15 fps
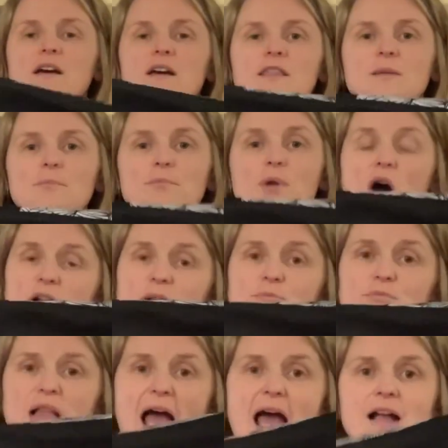the bottom
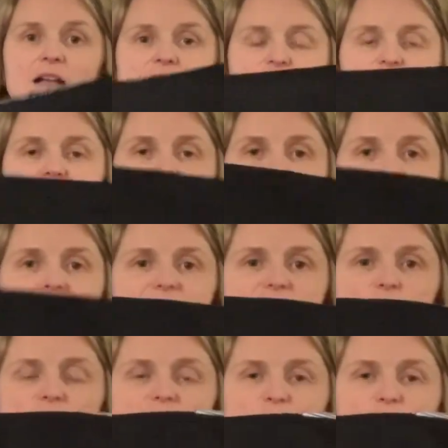black. So you're not gonna have to
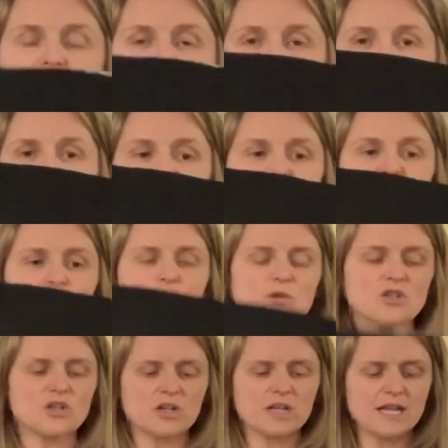worry about this getting super
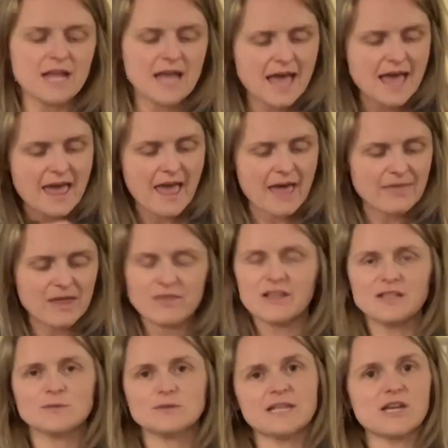dirty. And then
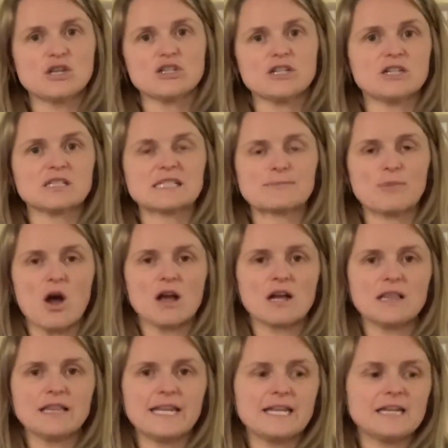these ones I usually just spot
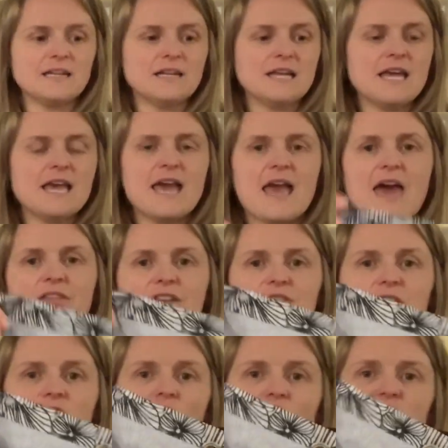clean. And then the
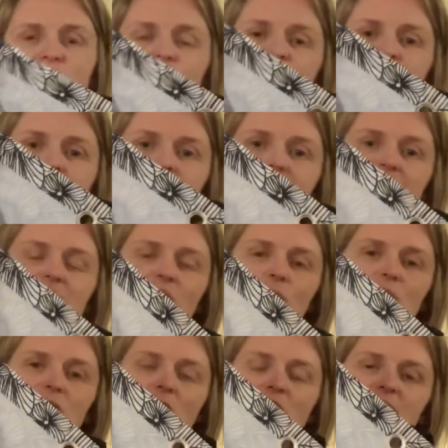large utility
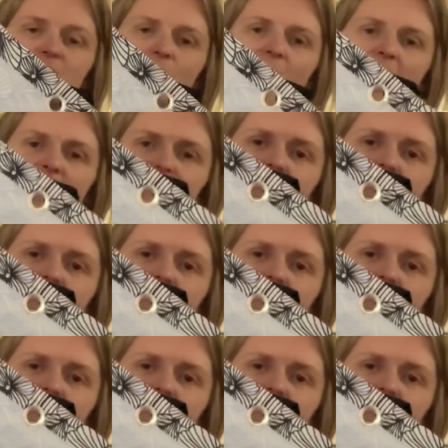totes also have